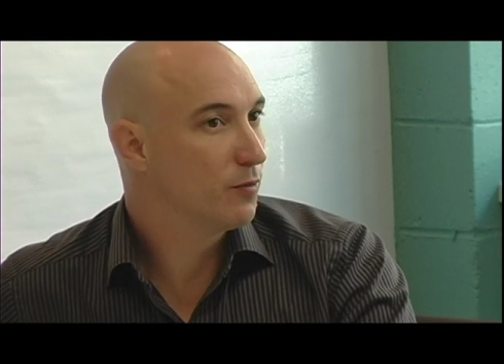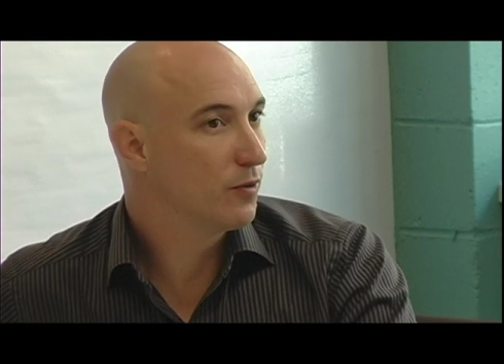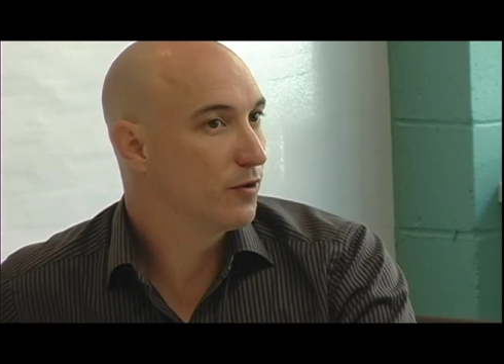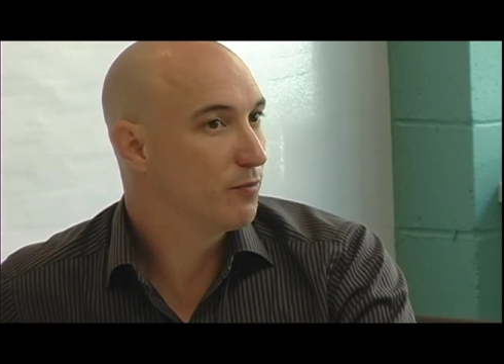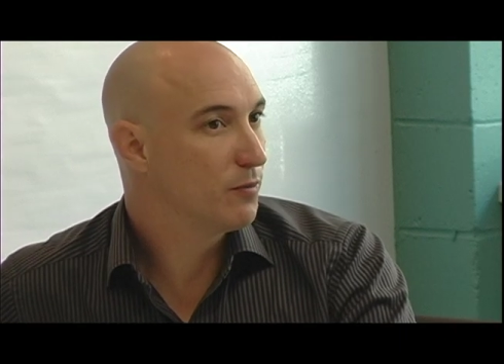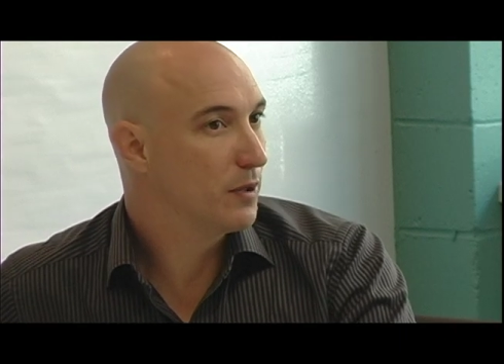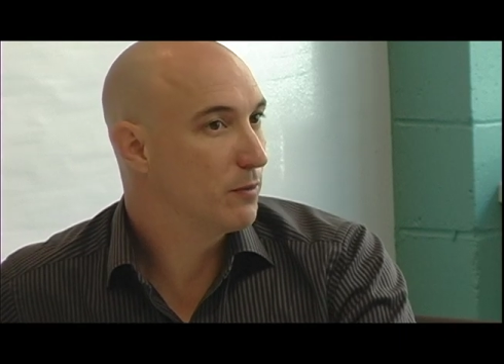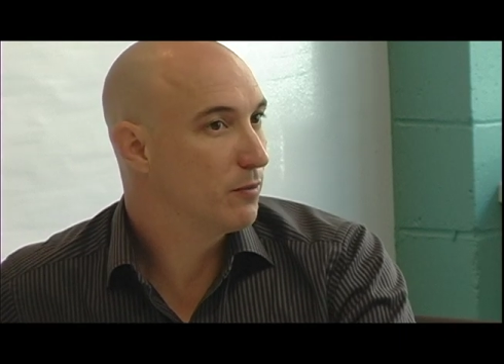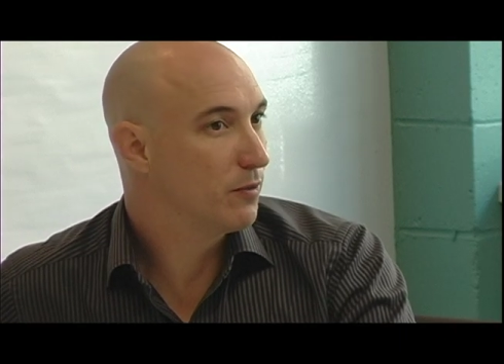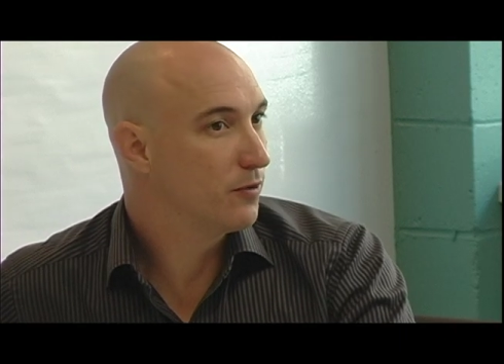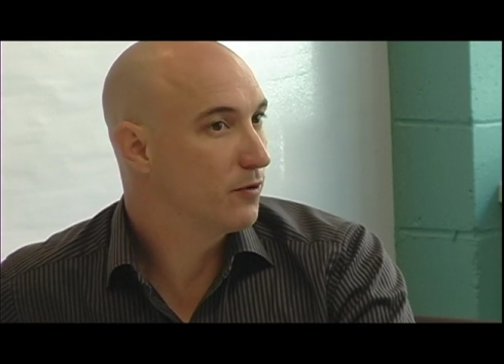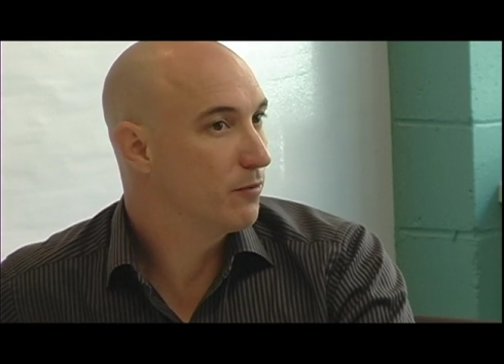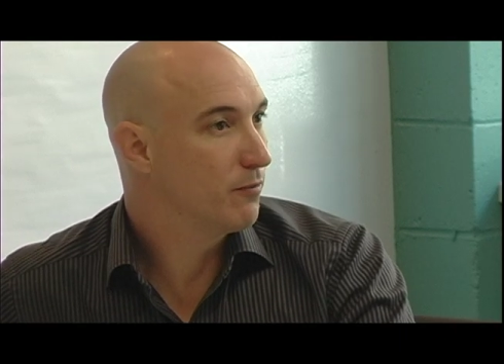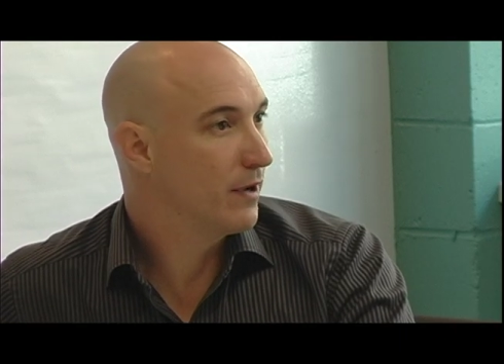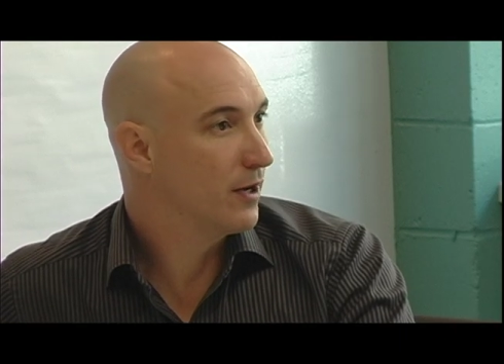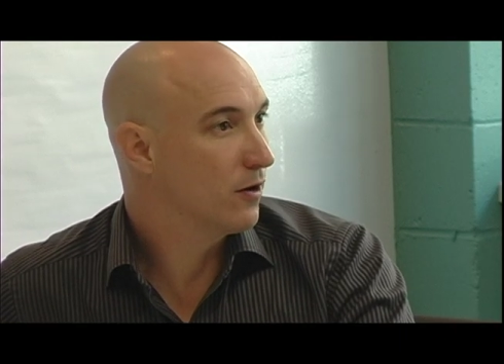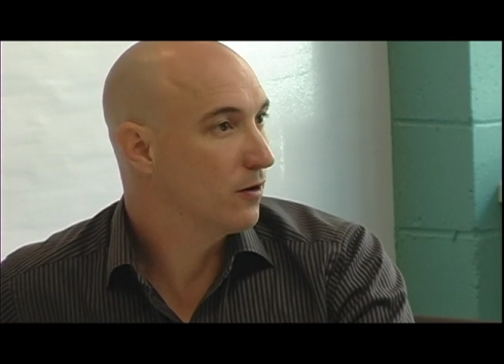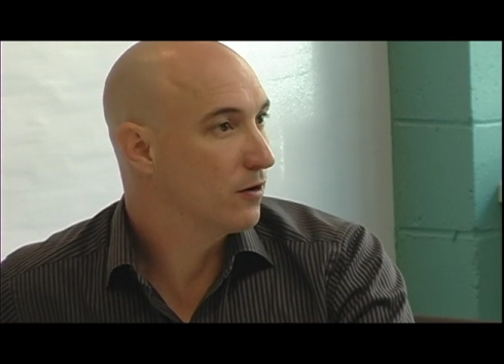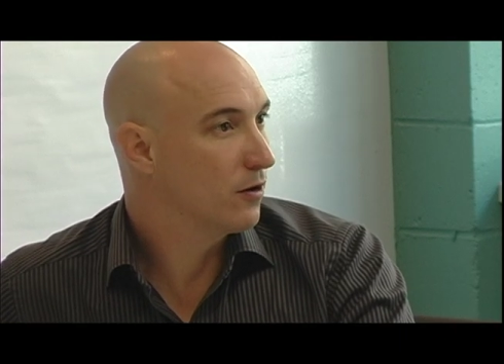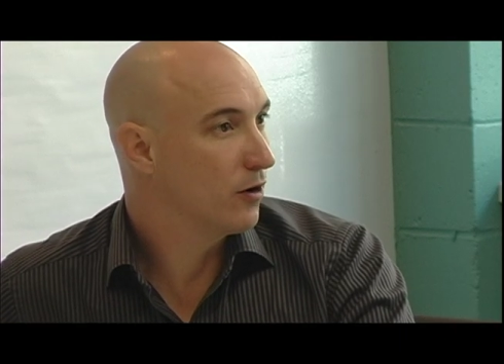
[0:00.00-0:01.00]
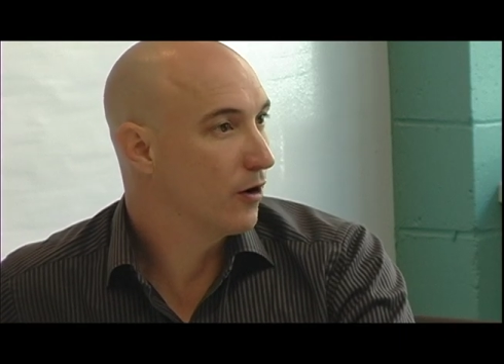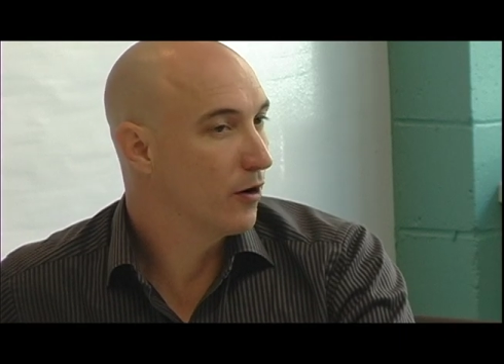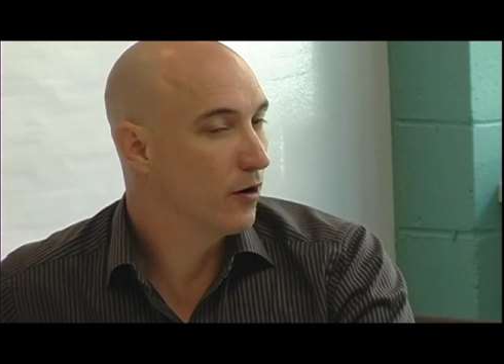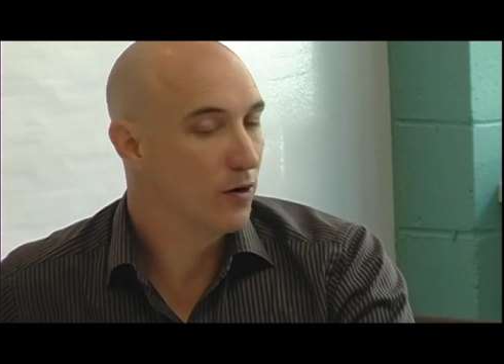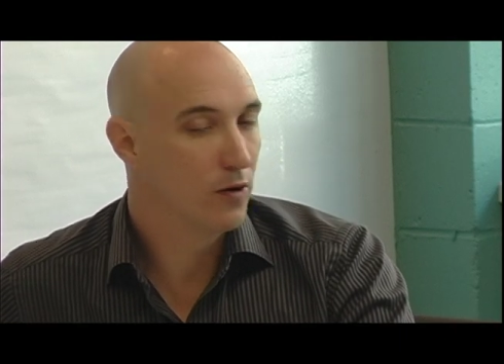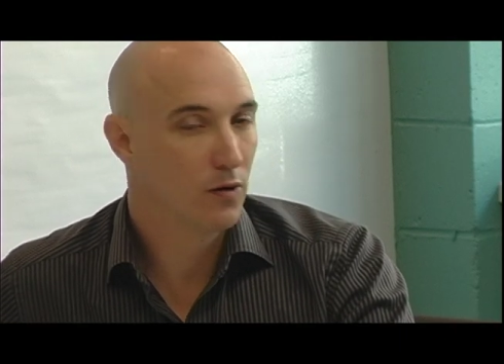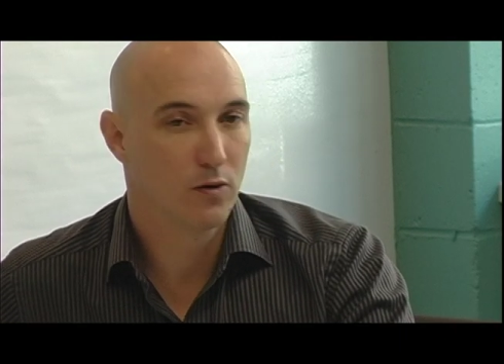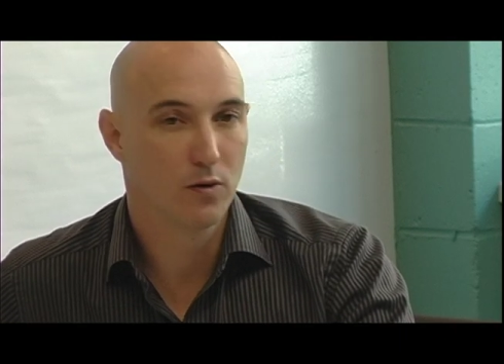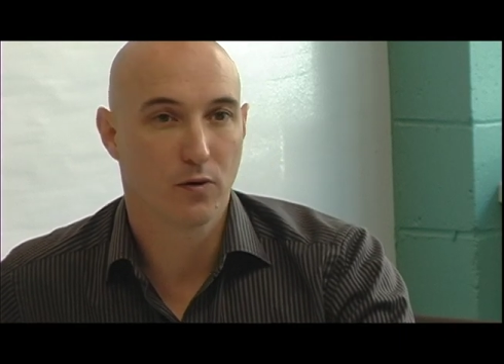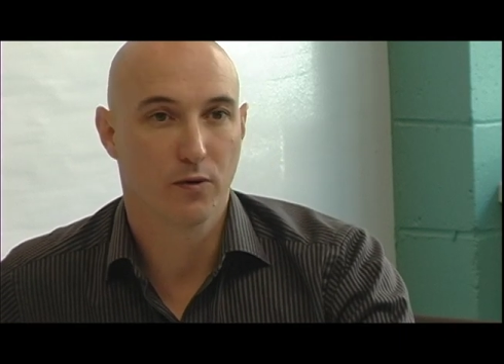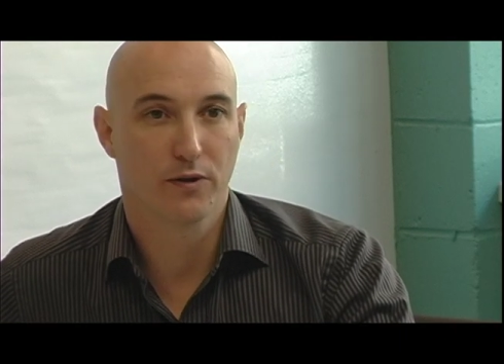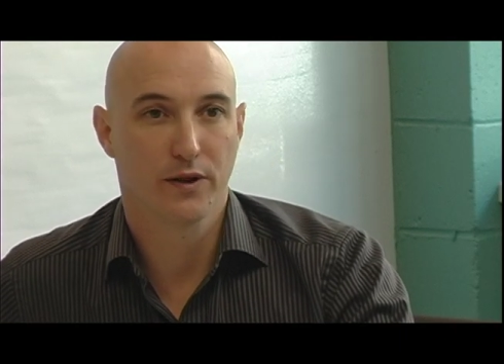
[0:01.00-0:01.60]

with people you may not know or